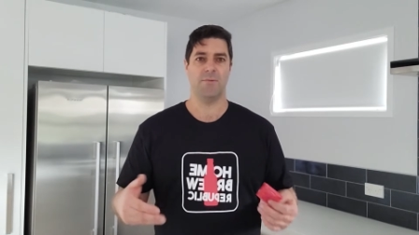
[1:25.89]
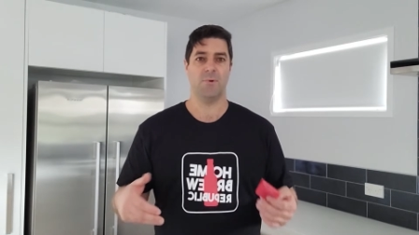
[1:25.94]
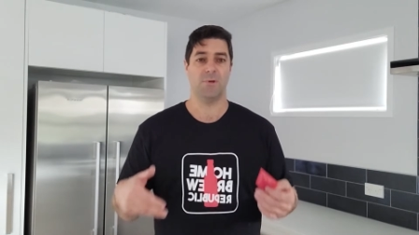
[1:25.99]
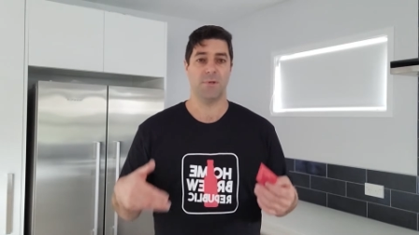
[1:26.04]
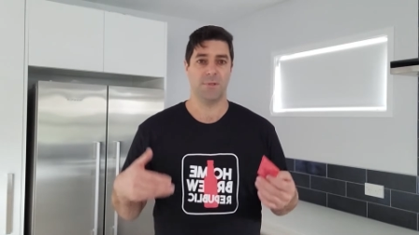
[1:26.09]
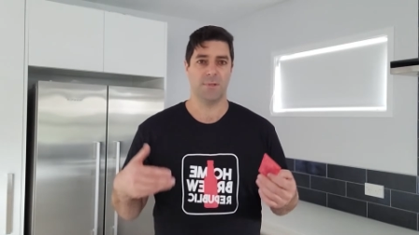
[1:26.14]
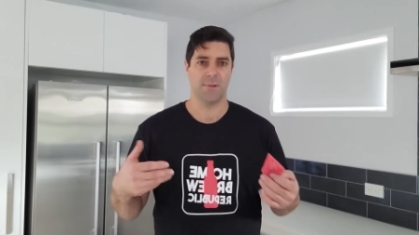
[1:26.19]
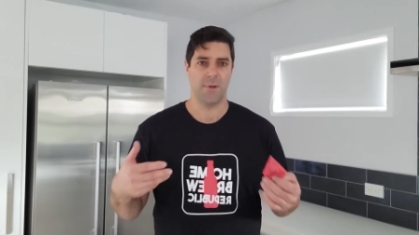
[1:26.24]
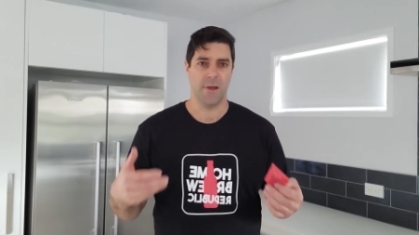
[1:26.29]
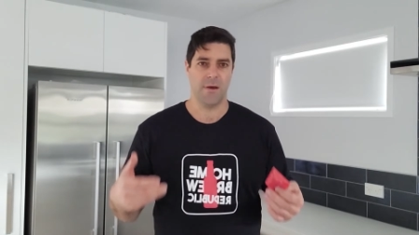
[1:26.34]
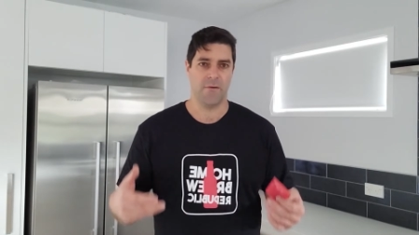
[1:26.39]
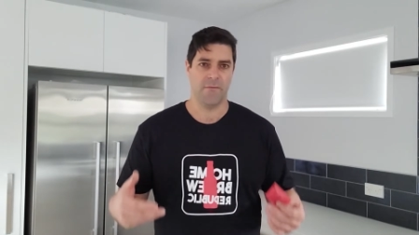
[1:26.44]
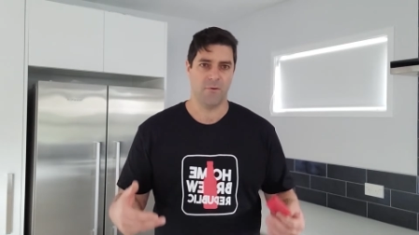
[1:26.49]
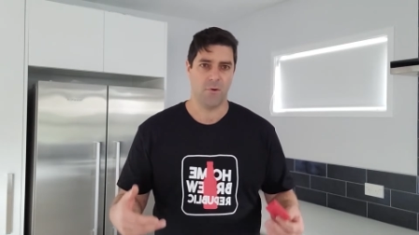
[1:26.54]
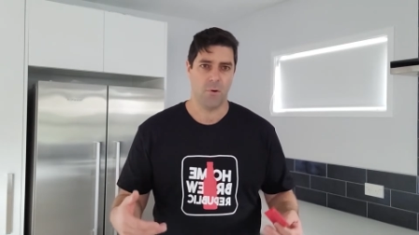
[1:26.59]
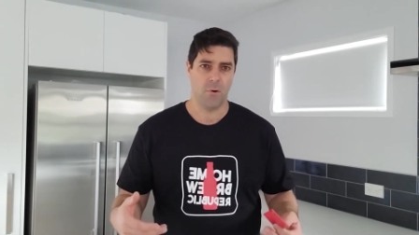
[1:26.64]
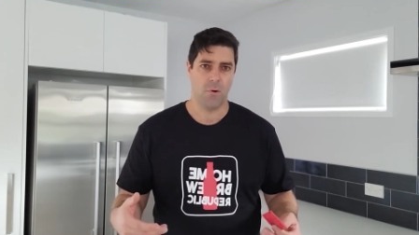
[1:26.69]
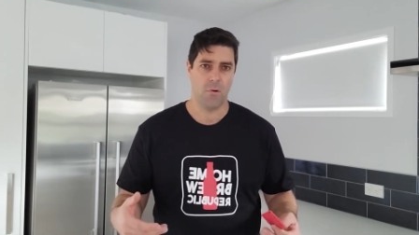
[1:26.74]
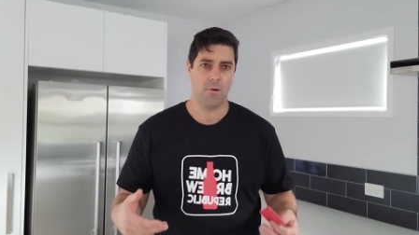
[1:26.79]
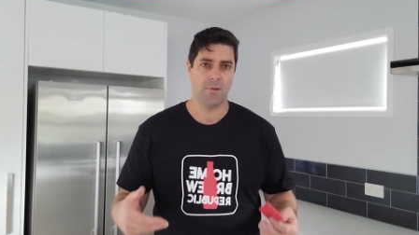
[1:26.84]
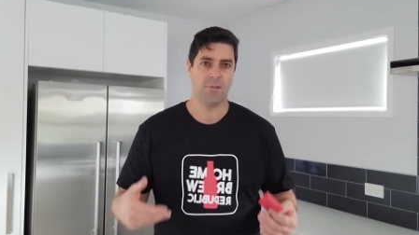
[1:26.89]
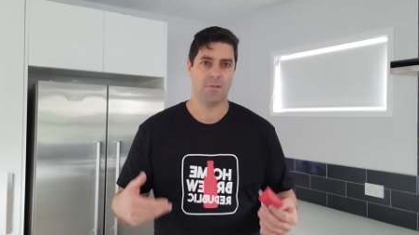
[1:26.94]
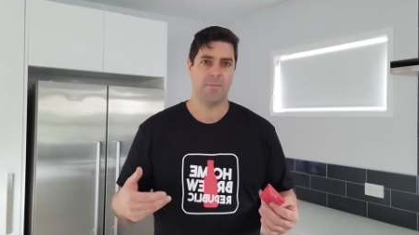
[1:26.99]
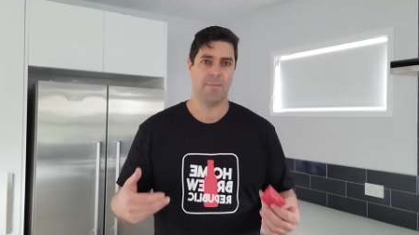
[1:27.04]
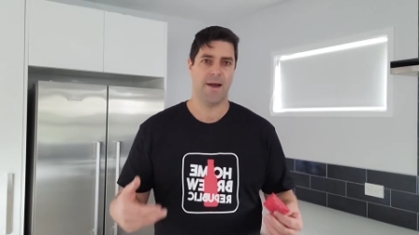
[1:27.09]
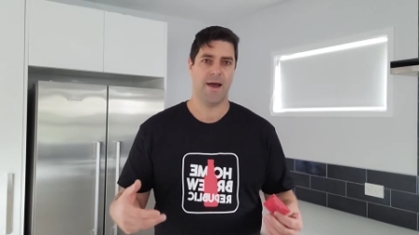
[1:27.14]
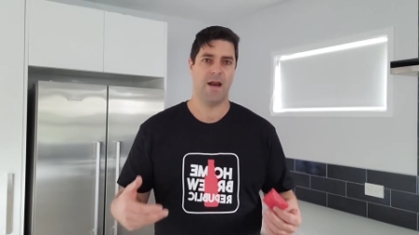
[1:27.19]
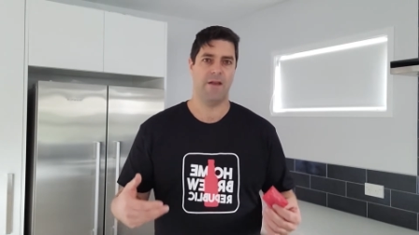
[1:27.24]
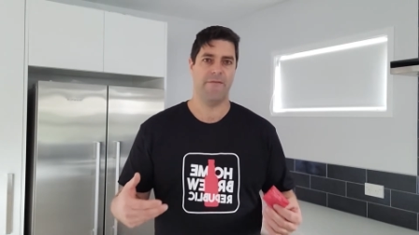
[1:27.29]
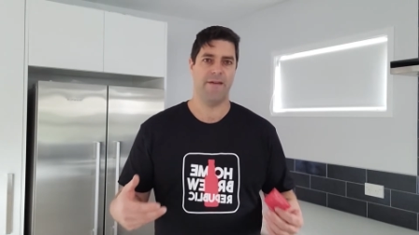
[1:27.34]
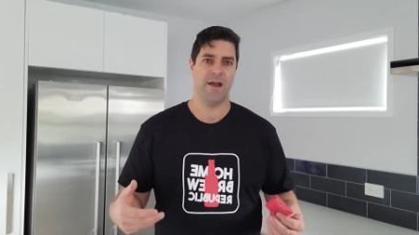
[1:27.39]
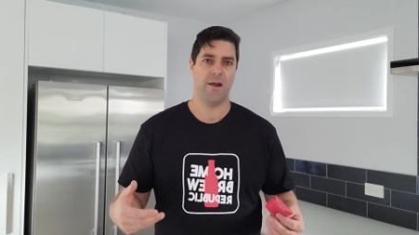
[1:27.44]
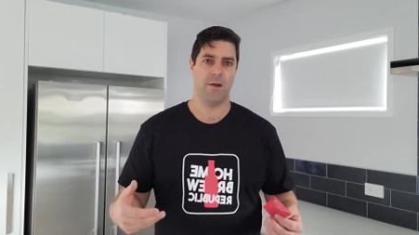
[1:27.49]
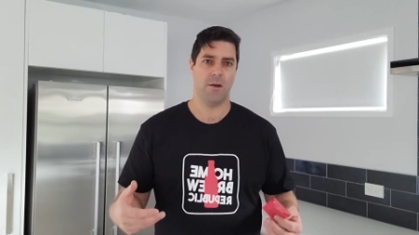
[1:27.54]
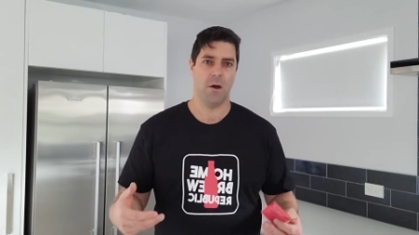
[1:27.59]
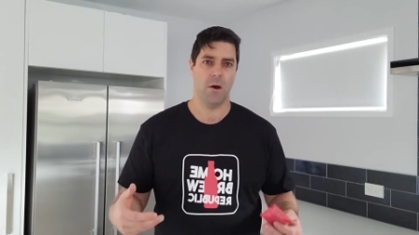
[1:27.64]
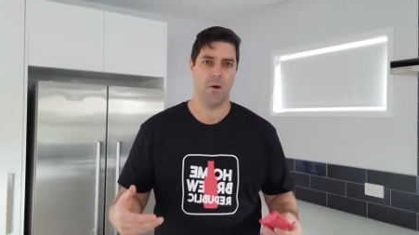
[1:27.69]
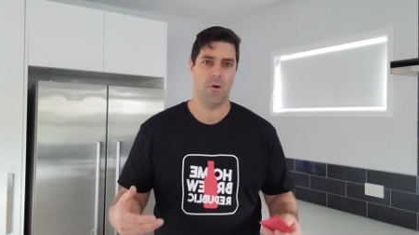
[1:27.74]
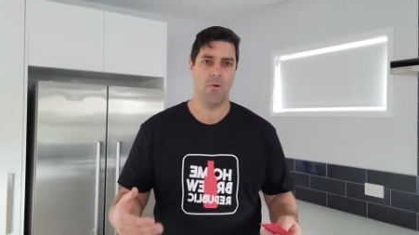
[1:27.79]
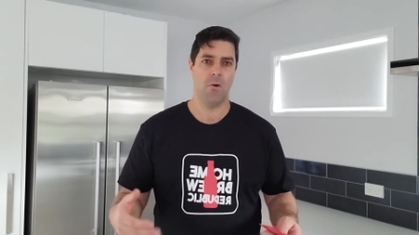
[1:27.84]
which is of course part of our
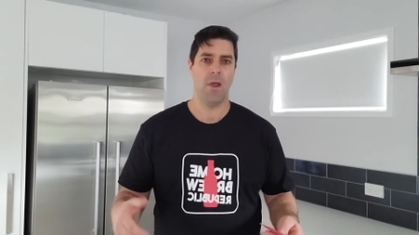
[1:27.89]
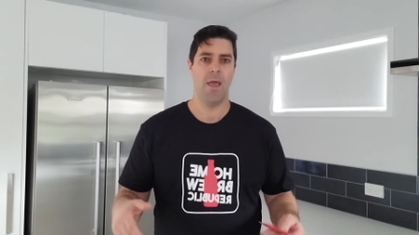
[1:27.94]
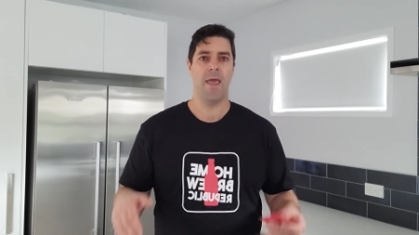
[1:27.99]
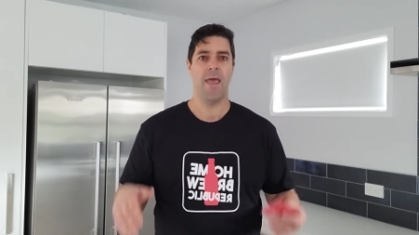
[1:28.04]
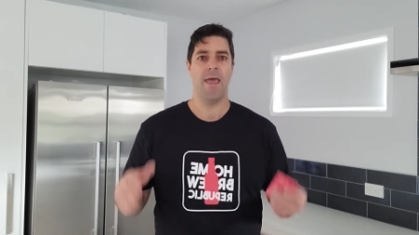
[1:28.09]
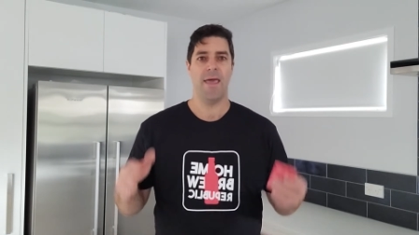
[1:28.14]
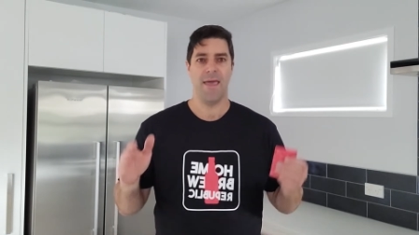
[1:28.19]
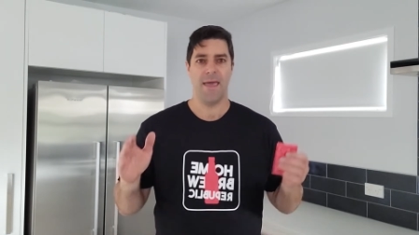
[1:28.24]
goal,